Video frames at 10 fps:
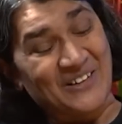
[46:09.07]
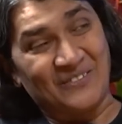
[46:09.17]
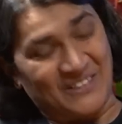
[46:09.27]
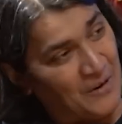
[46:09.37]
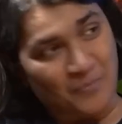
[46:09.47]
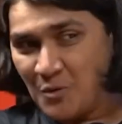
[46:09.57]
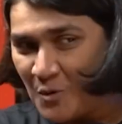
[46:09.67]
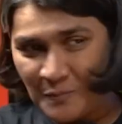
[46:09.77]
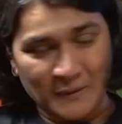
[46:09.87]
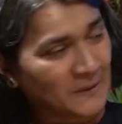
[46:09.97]
which are
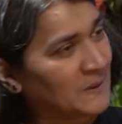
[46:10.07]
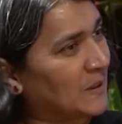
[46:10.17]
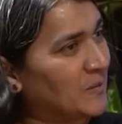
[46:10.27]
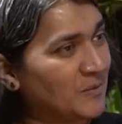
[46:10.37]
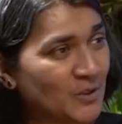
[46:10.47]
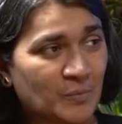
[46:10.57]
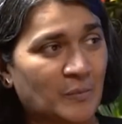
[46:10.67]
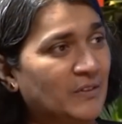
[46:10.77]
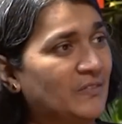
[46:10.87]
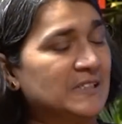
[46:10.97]
more open and,
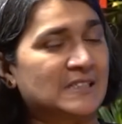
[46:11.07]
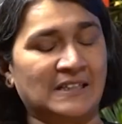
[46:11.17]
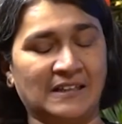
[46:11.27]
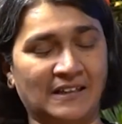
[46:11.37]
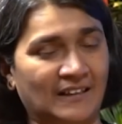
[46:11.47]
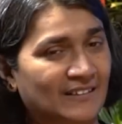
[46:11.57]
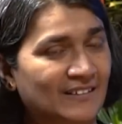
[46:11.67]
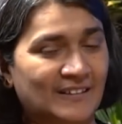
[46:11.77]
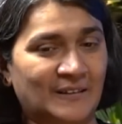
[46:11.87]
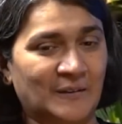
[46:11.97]
public facing, and